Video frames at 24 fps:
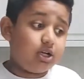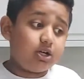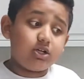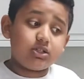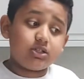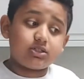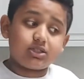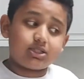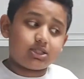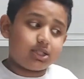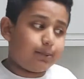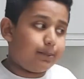
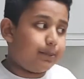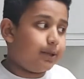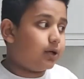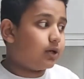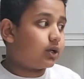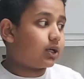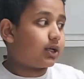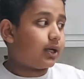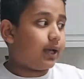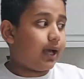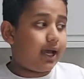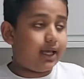because of the
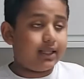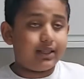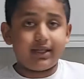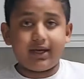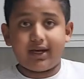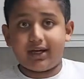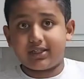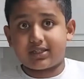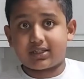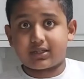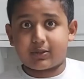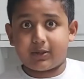milk and the
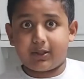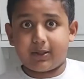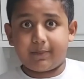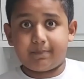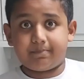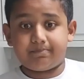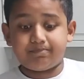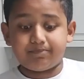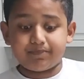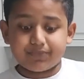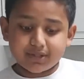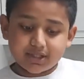ice
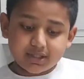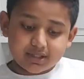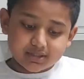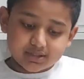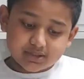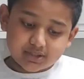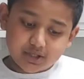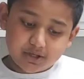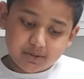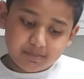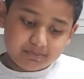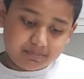cream.
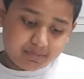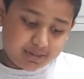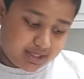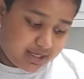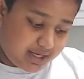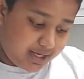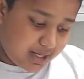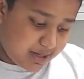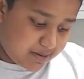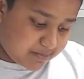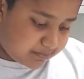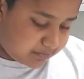So
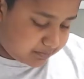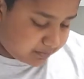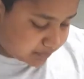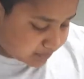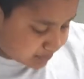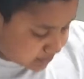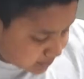yeah,